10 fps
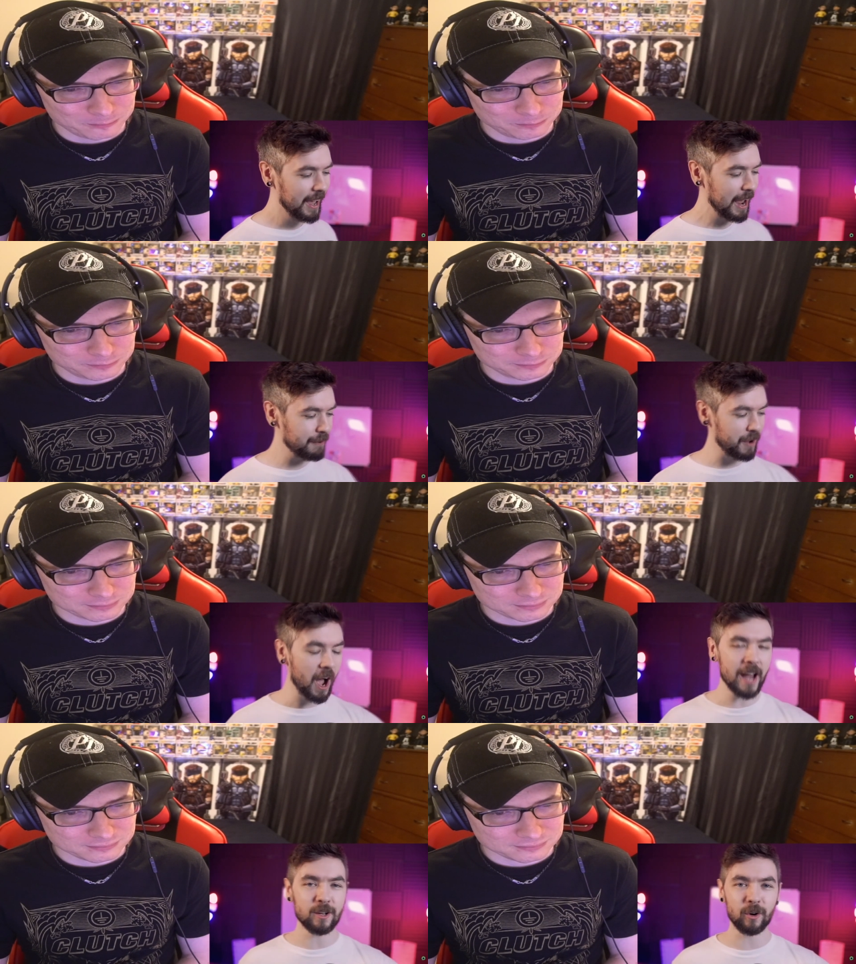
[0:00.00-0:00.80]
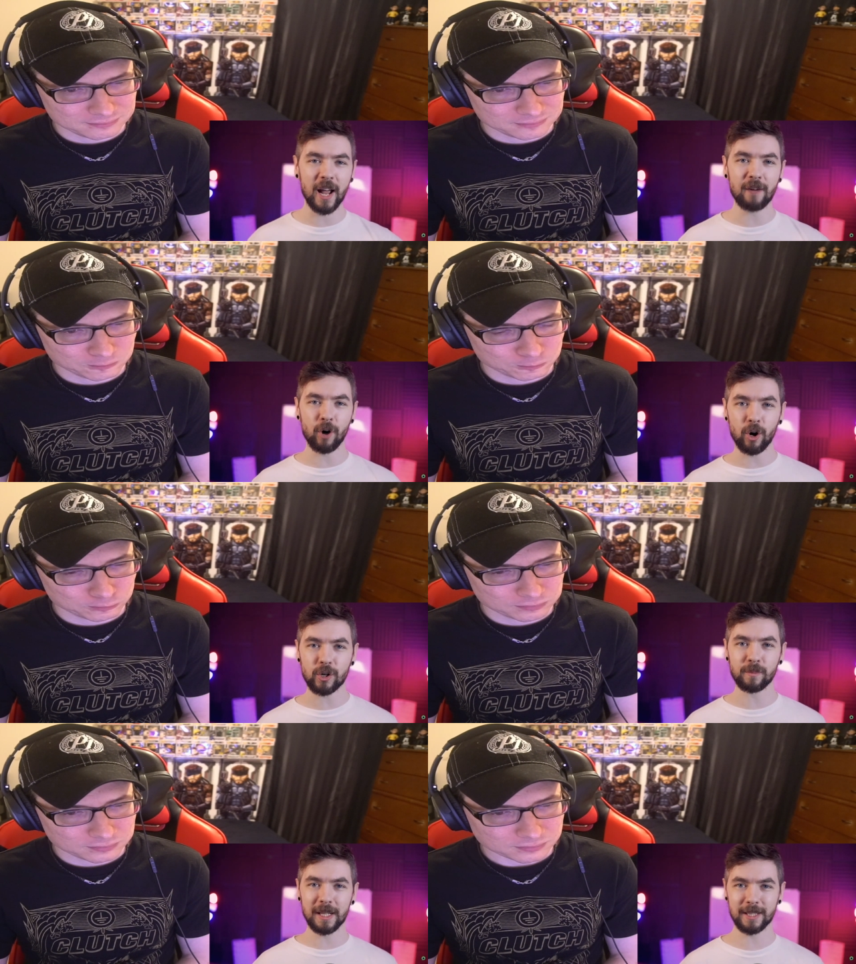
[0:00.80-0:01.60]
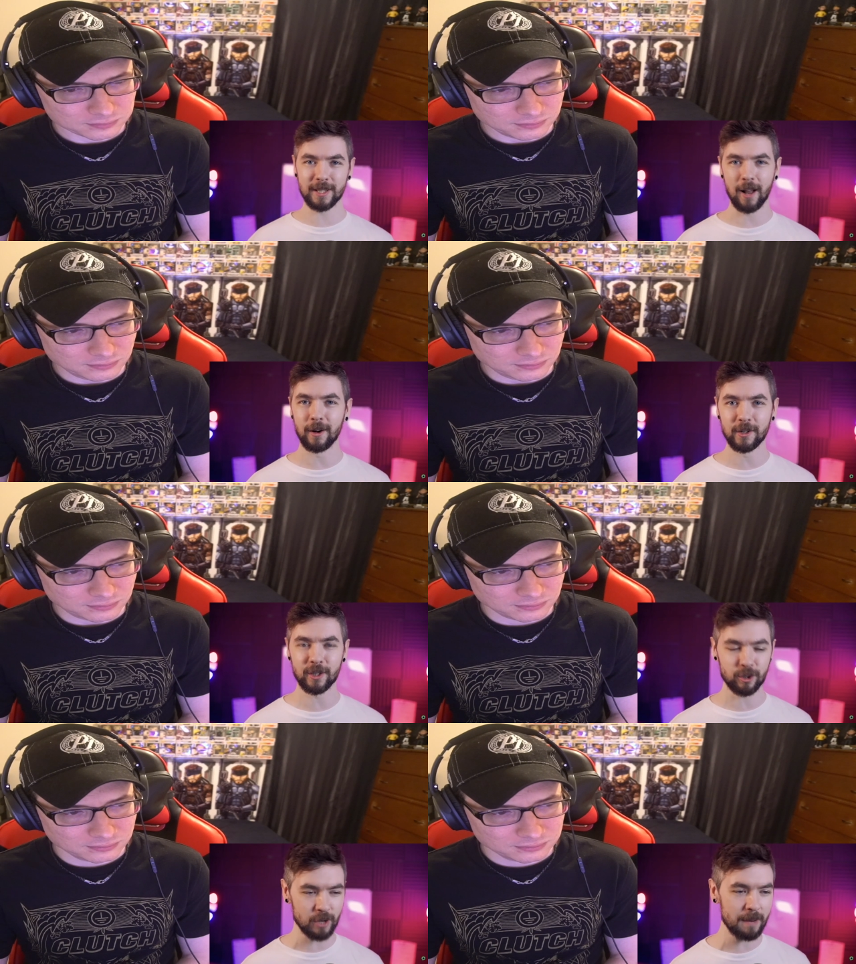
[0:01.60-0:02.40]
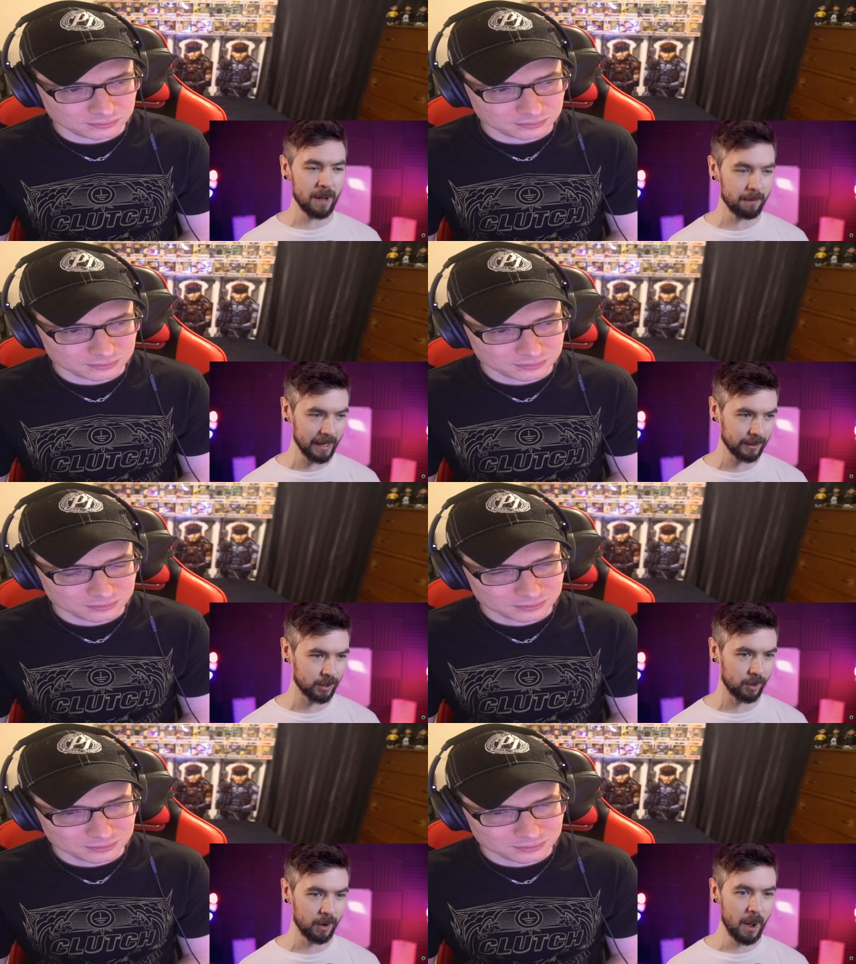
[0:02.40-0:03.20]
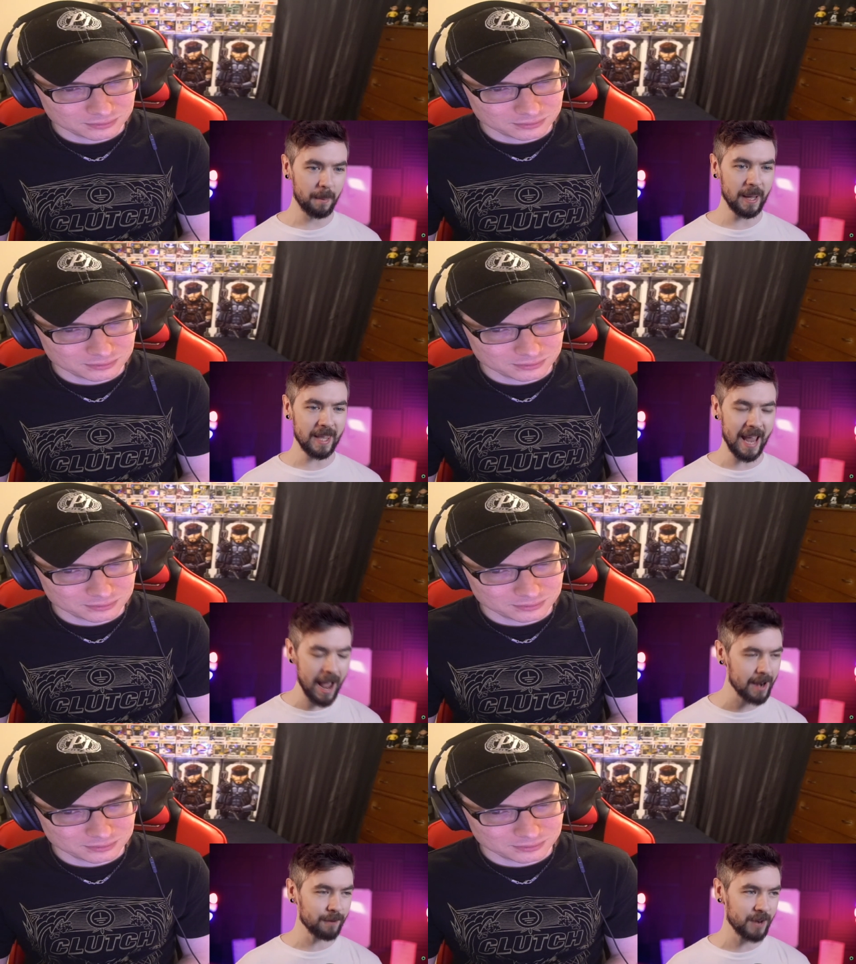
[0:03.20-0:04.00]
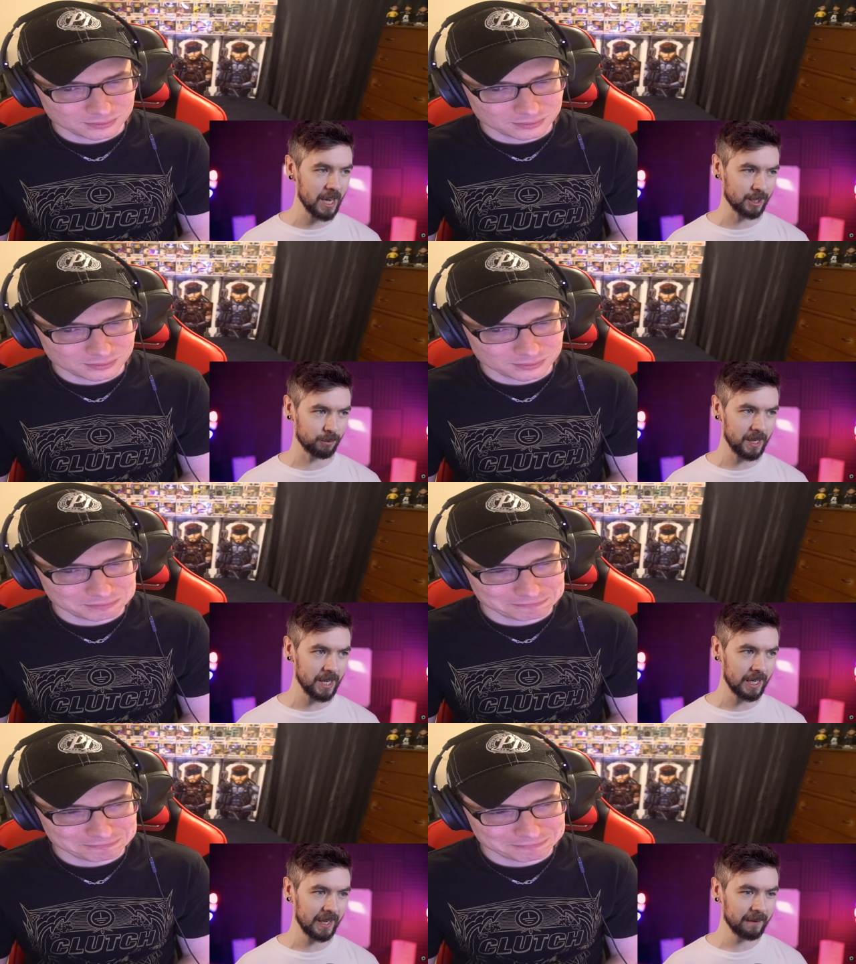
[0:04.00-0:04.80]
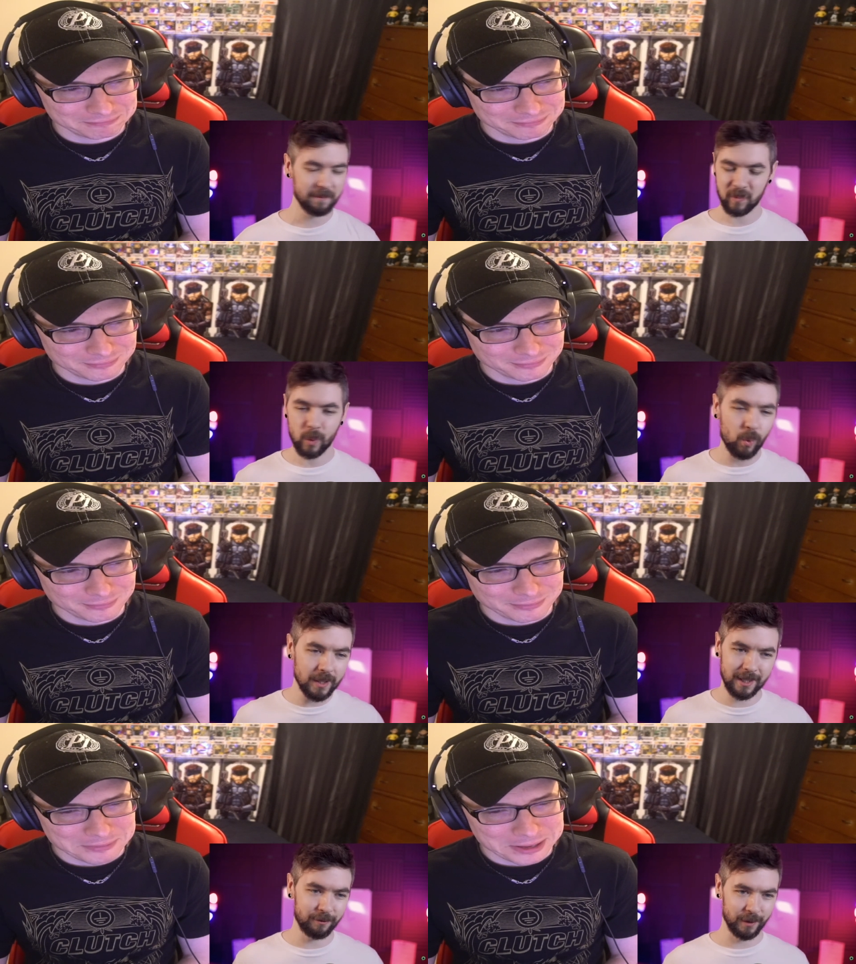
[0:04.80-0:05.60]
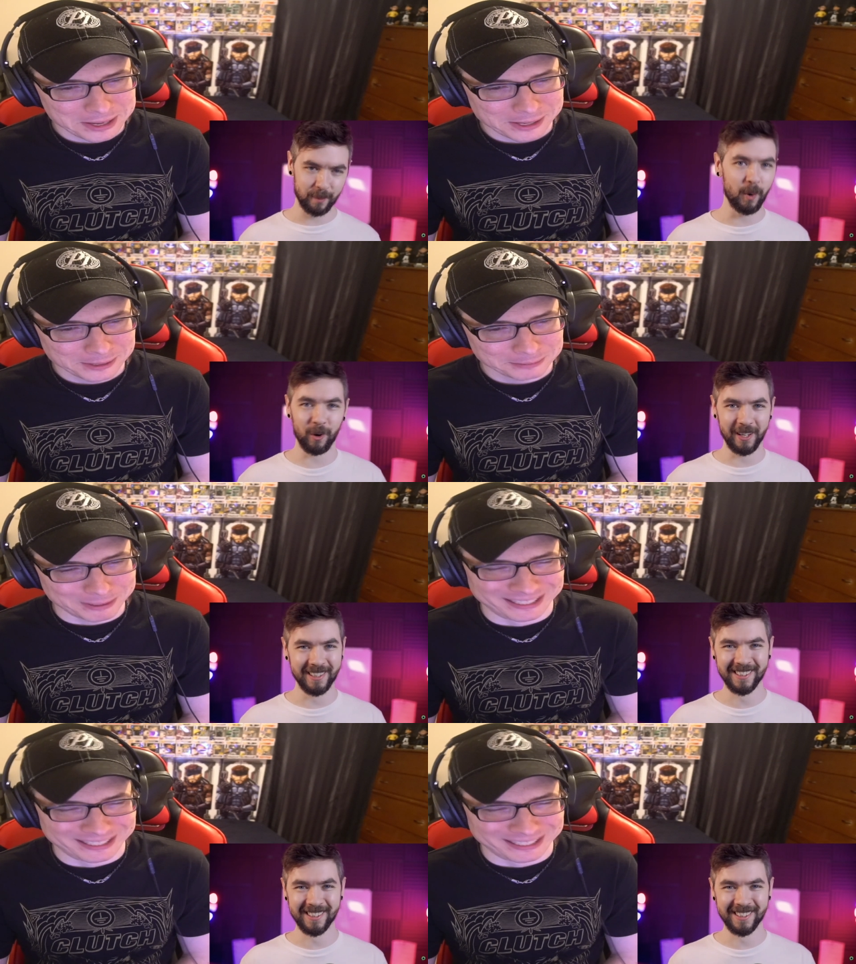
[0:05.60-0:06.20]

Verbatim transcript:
Speaker 1: If I don't have $100 million to stream on Mixer by the end of next week, what's even the point?